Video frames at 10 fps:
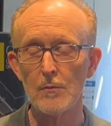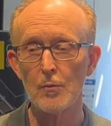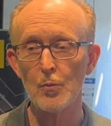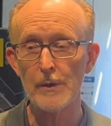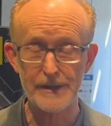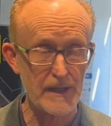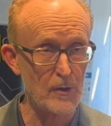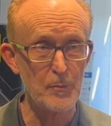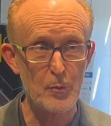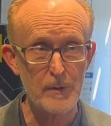we can
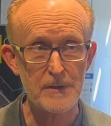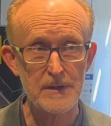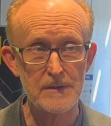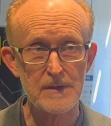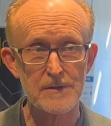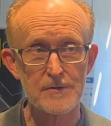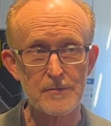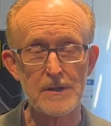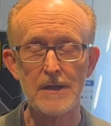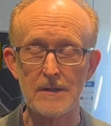help women in the
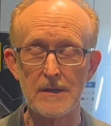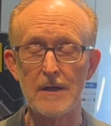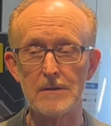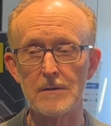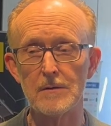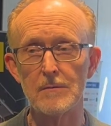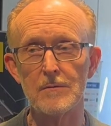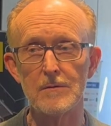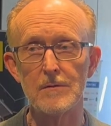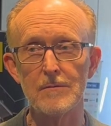industry and
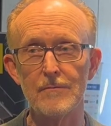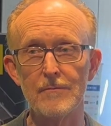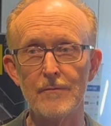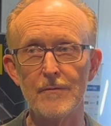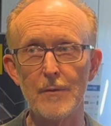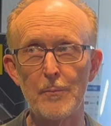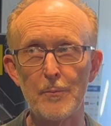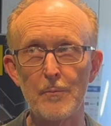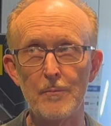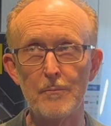the
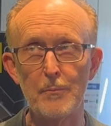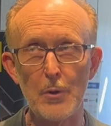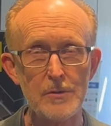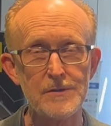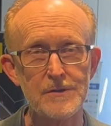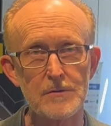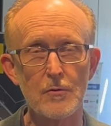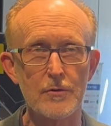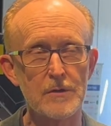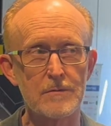burdens
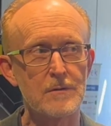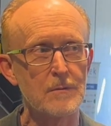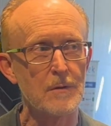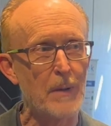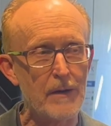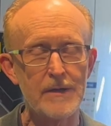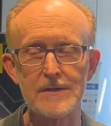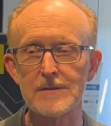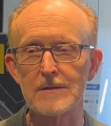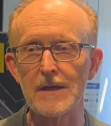or the barriers that